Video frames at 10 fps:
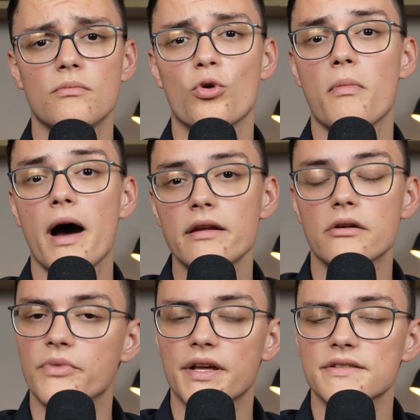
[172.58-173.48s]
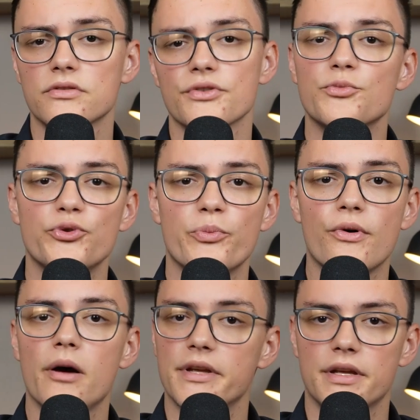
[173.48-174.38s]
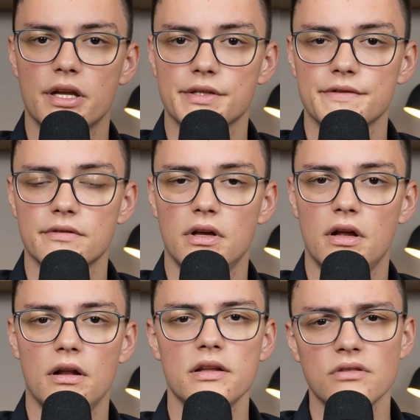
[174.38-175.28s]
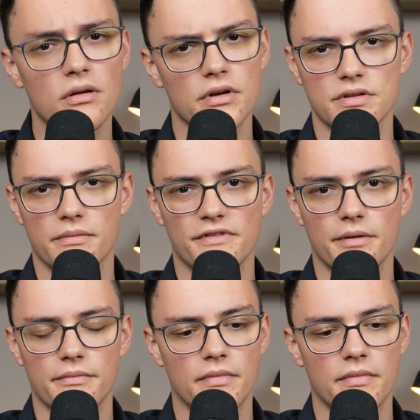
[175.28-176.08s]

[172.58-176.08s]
more minor updates across multiple applications. Let's talk about some of them.